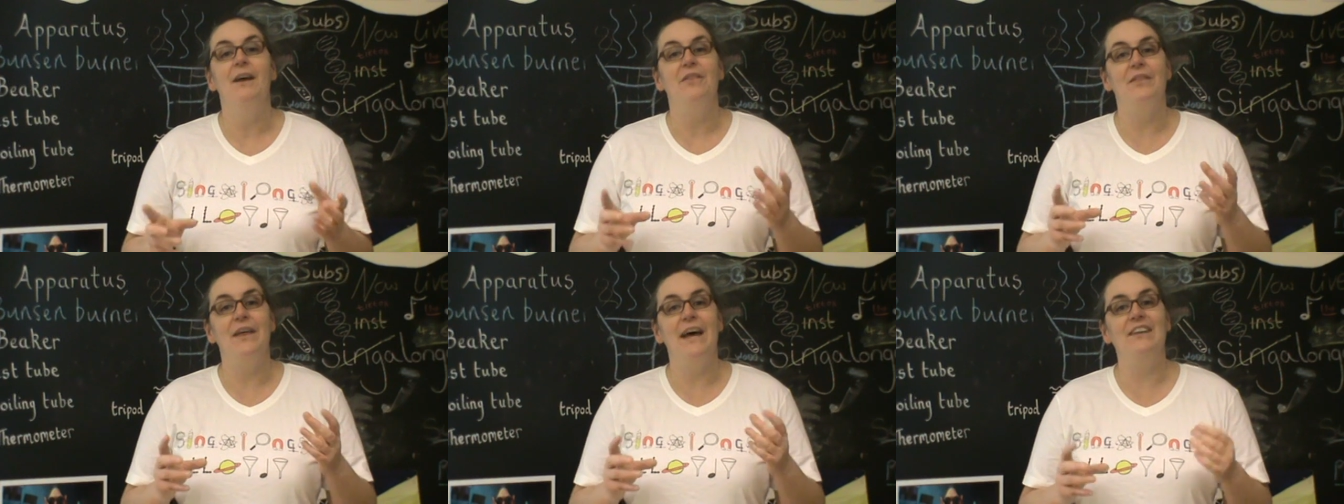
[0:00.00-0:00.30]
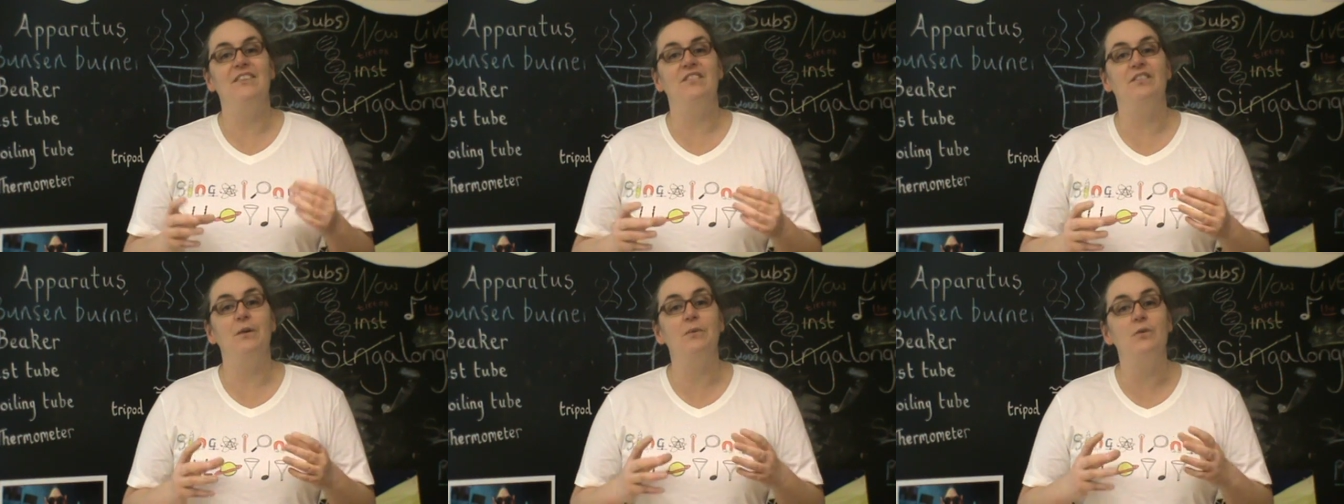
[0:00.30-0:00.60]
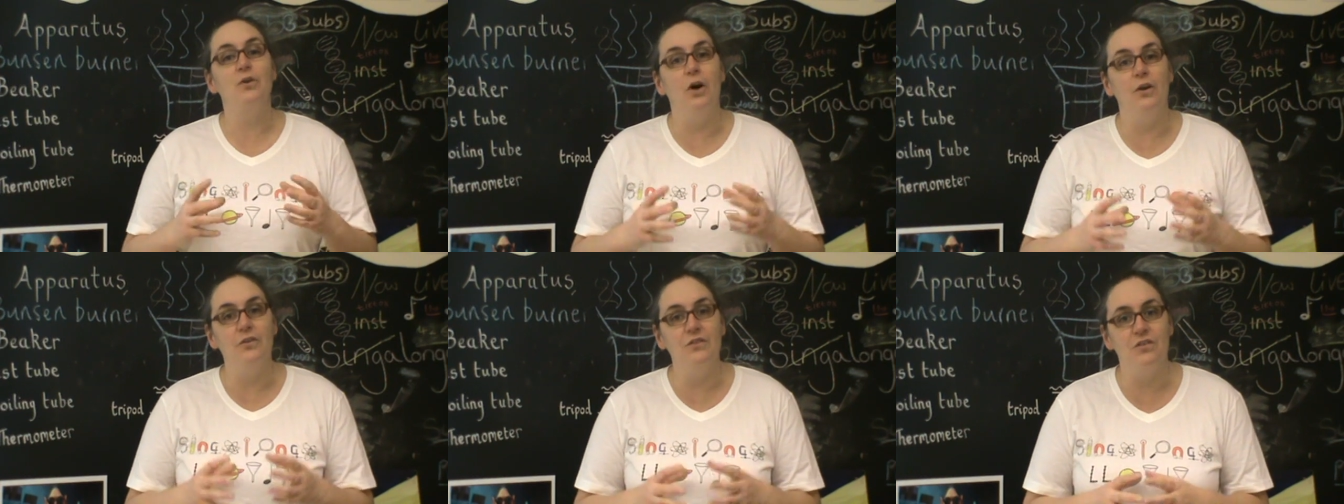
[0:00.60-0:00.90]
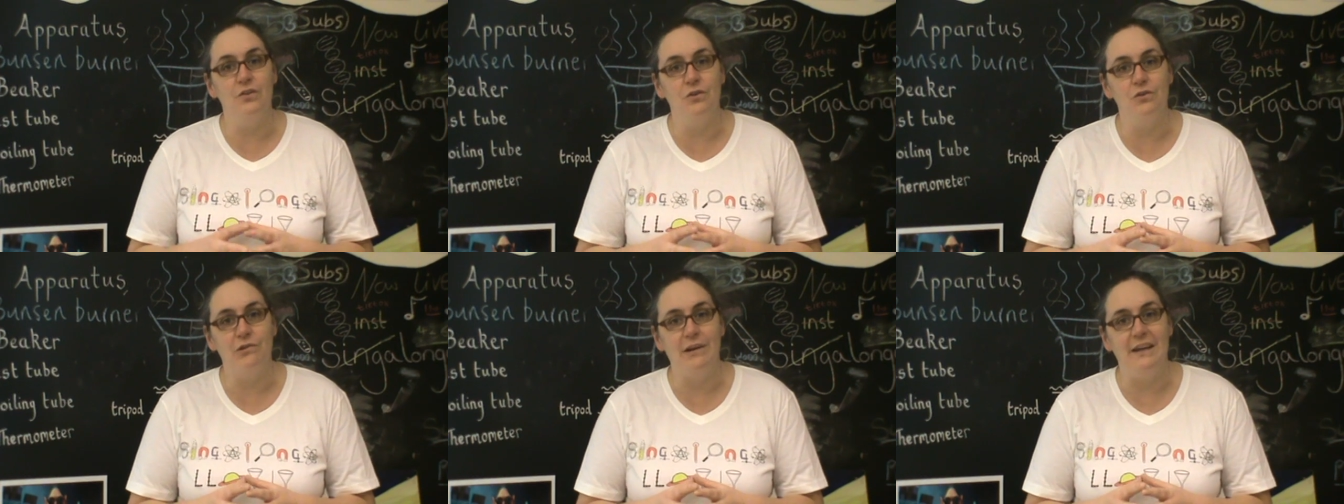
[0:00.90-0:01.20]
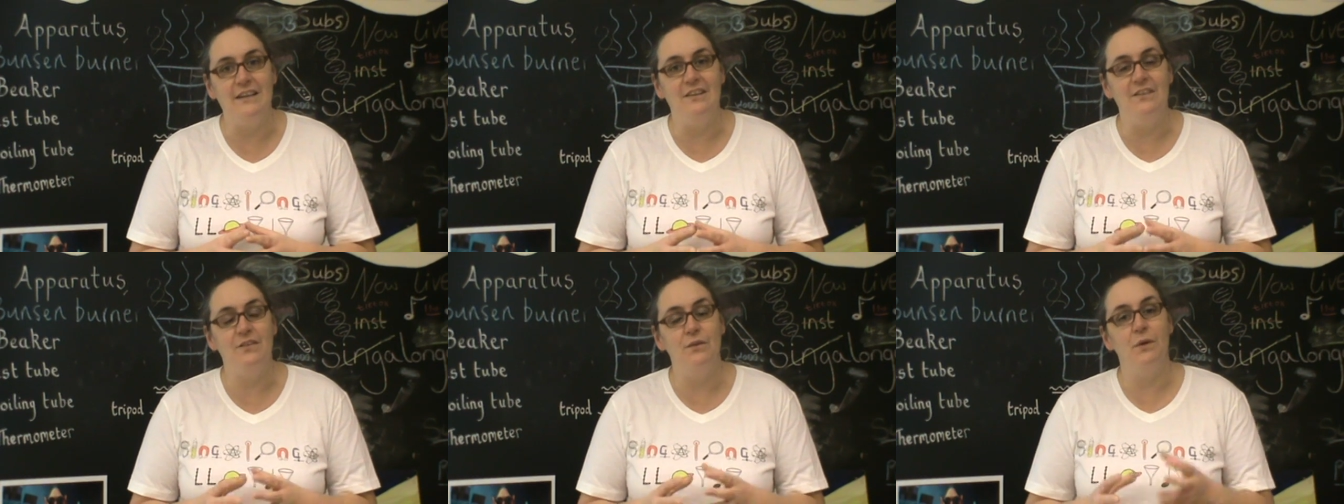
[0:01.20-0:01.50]
They're so
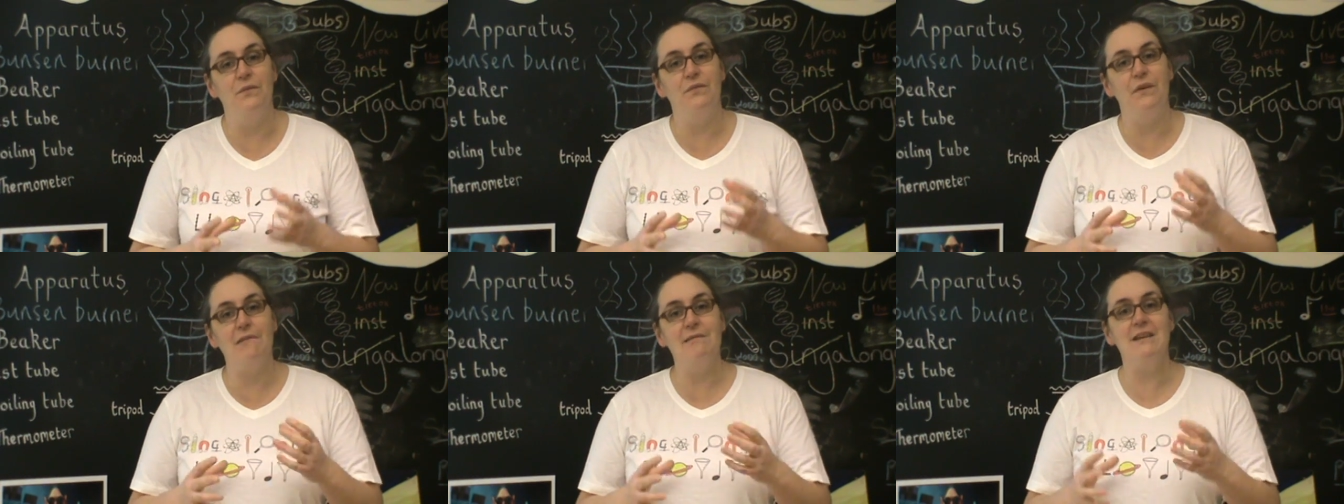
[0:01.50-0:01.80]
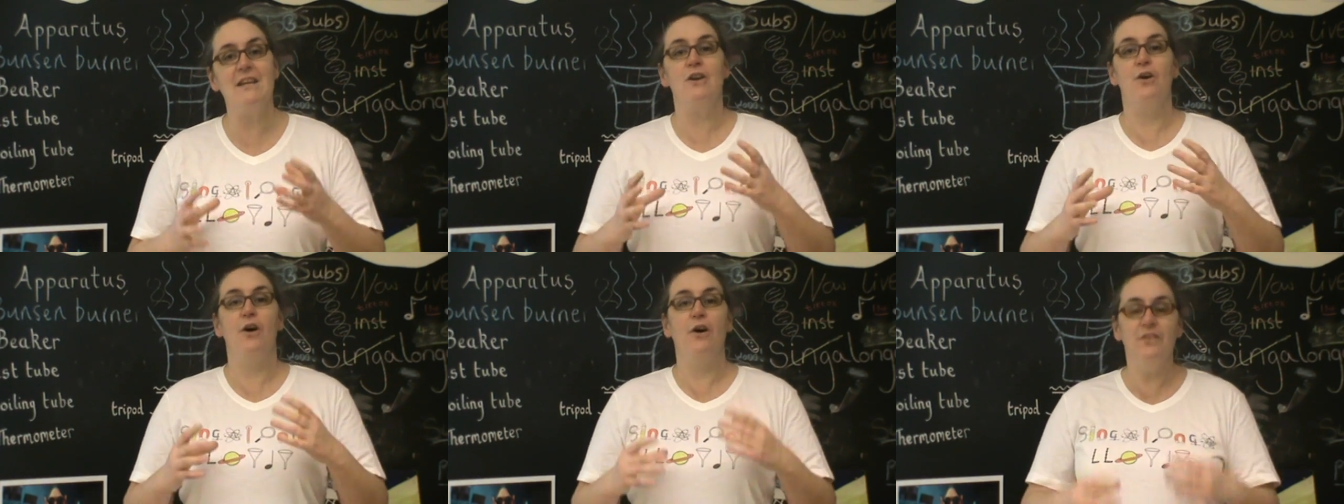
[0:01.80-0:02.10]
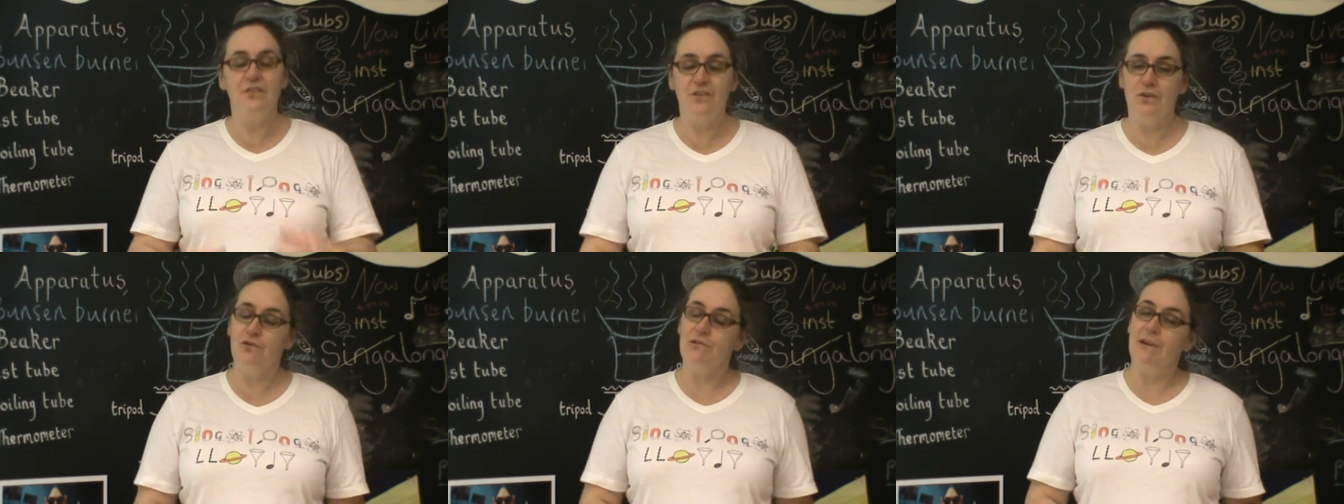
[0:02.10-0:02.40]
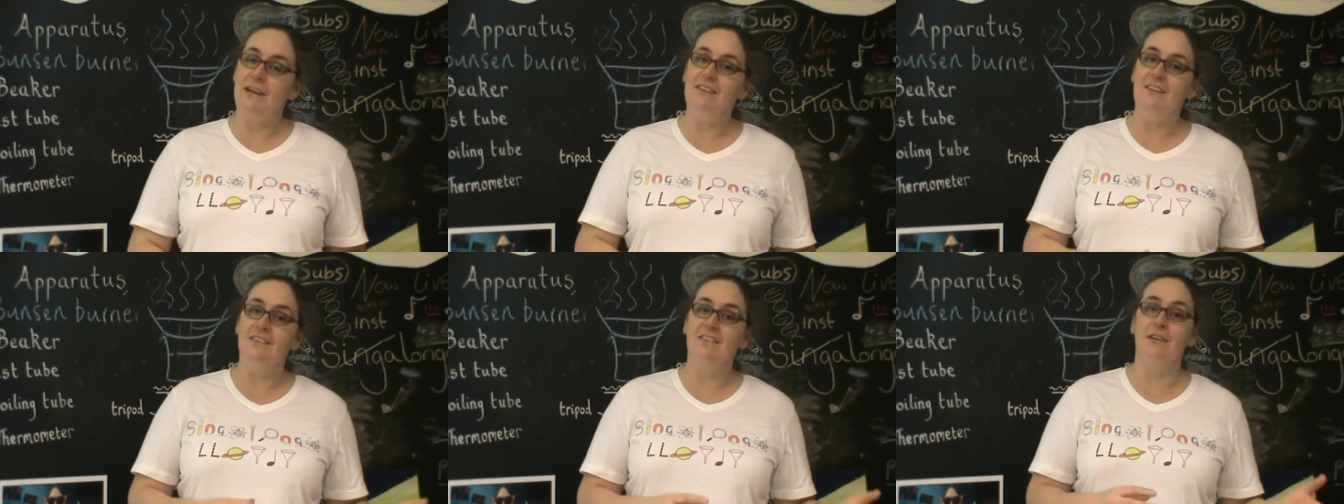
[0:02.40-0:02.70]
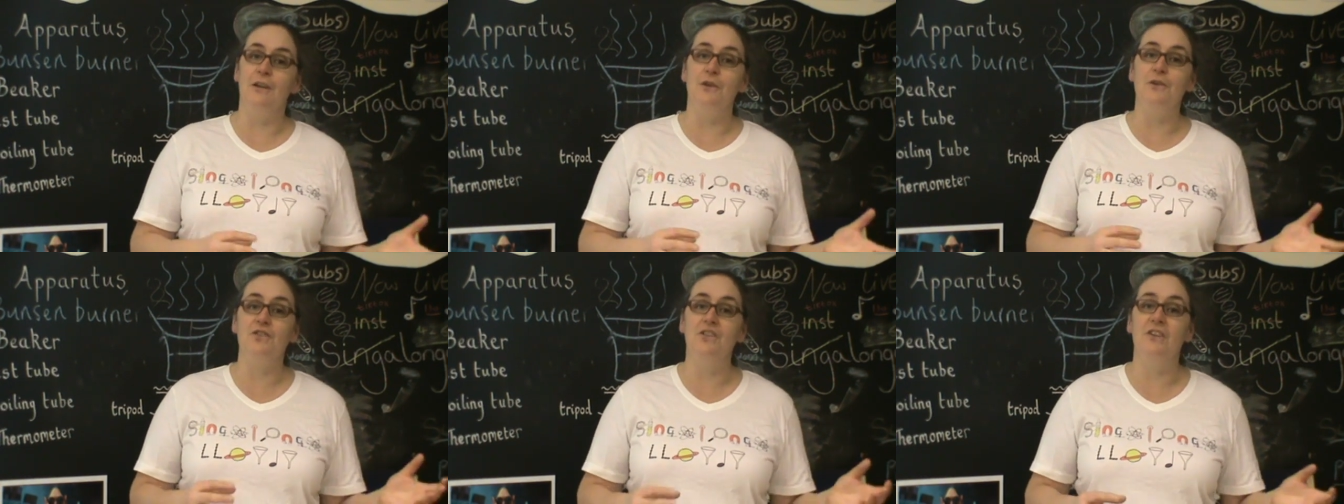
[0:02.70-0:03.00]
concentrated. So a very concentrated
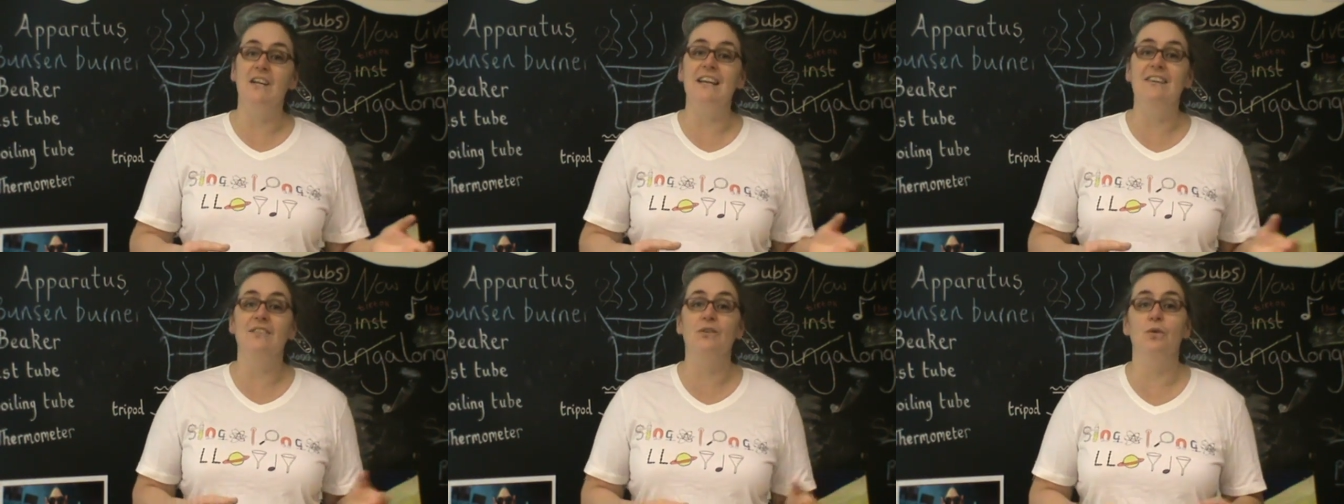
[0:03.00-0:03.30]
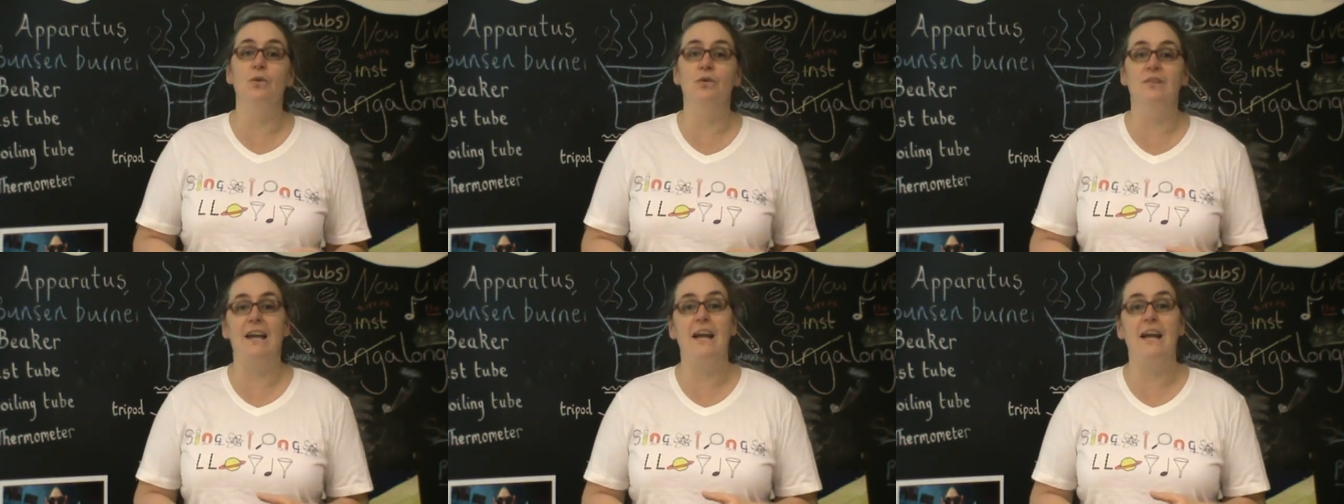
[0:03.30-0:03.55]
solution is called